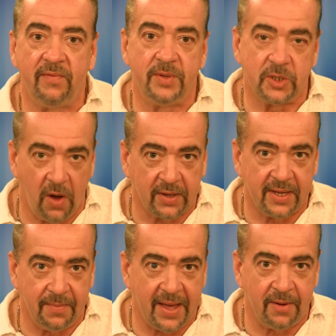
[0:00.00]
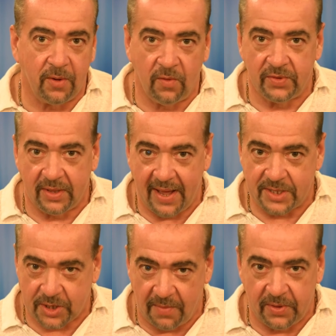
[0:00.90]
been talking about over the
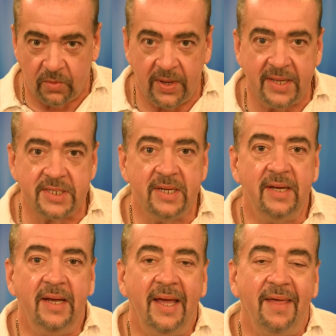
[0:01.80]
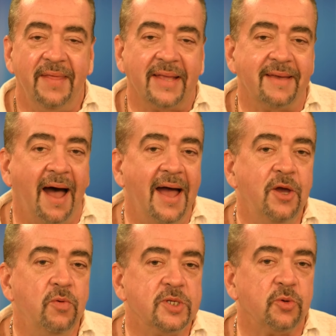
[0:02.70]
last couple of weeks, that guy
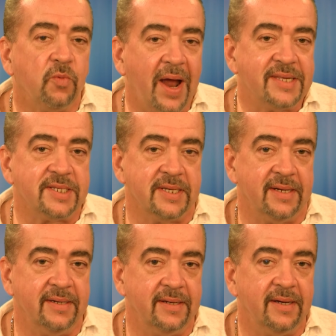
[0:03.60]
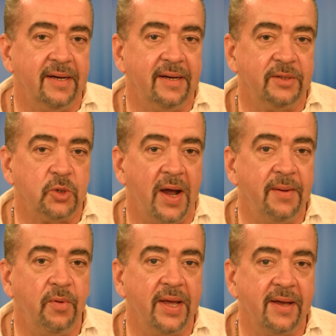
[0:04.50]
who was arrested trying
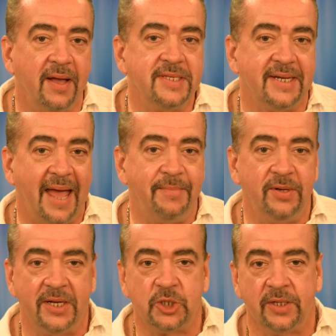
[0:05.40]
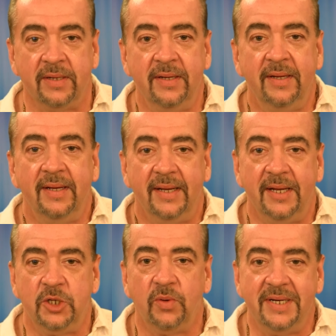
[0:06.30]
to bring guns and ammunition
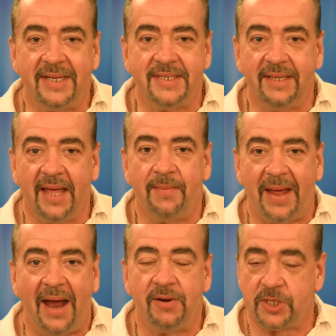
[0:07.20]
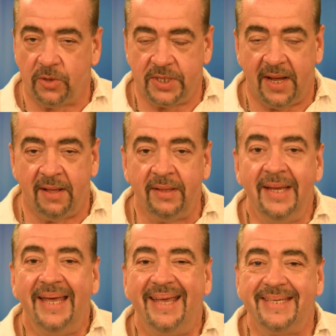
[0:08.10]
into a Disneyland Paris hotel
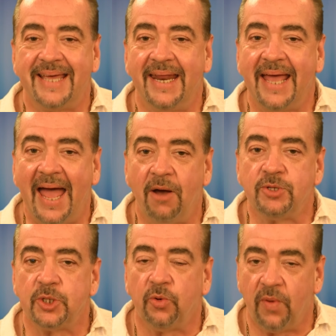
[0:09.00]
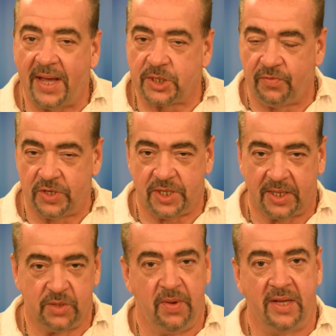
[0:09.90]
is getting house arrest for
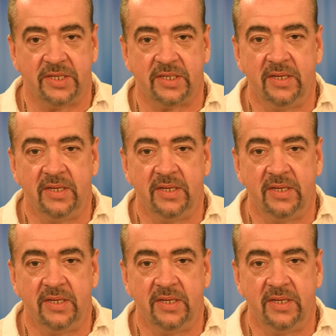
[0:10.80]
6 months.